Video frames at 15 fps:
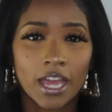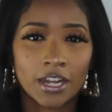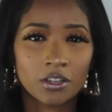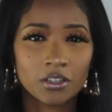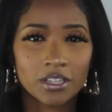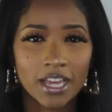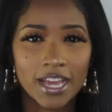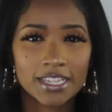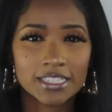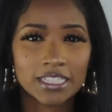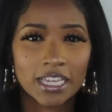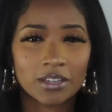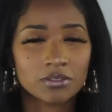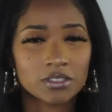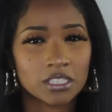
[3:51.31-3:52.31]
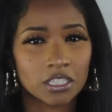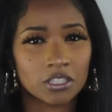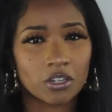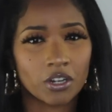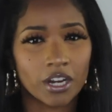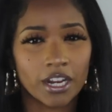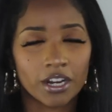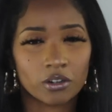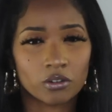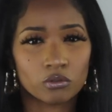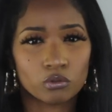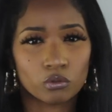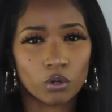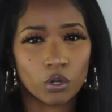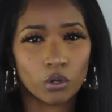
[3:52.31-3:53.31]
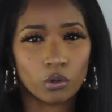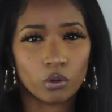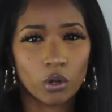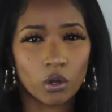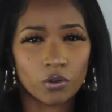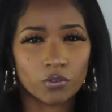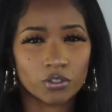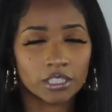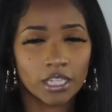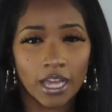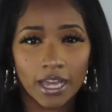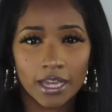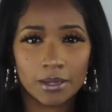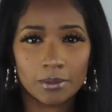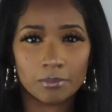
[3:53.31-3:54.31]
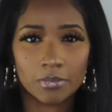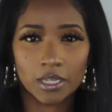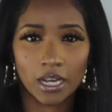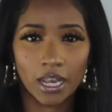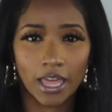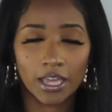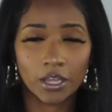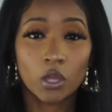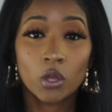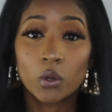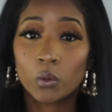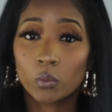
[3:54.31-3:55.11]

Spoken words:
I know you guys have seen your hair grow over time, but like,